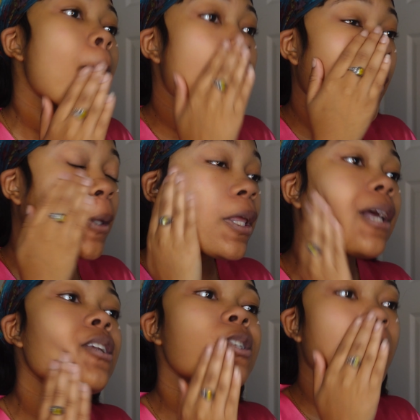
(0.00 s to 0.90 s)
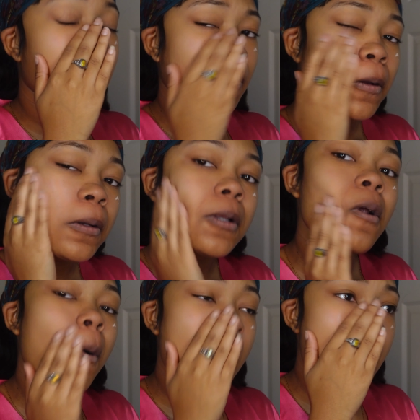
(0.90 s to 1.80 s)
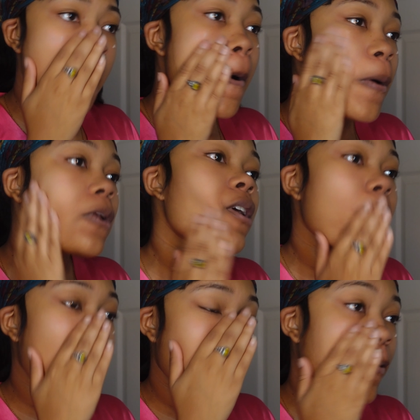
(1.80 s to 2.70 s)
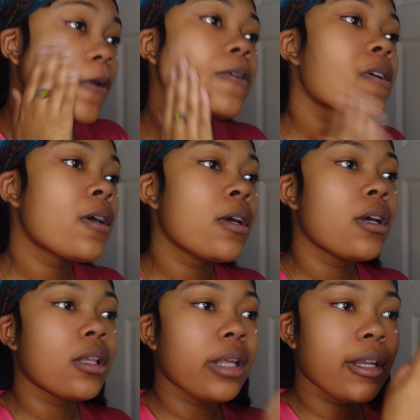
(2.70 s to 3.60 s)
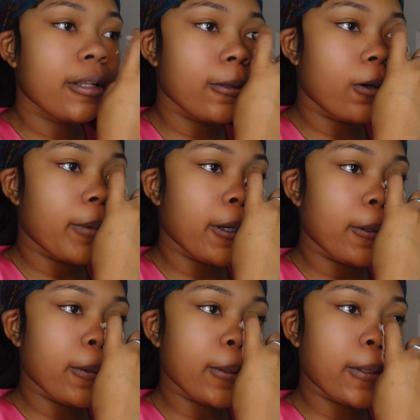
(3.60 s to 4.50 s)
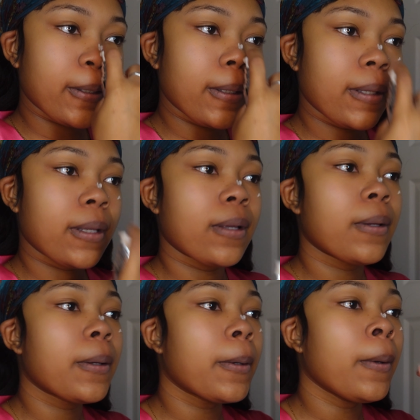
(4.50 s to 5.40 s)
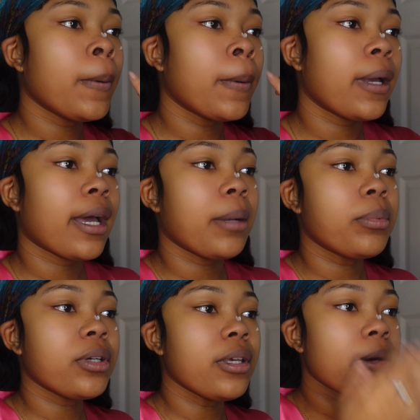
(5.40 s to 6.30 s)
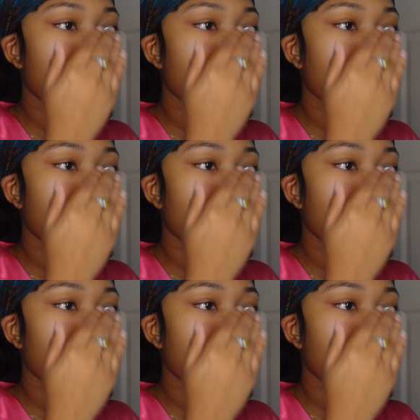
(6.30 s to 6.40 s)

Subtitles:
like that, just covered this whole side of my face. I need a little on my nose. Ooh, I got a boogie.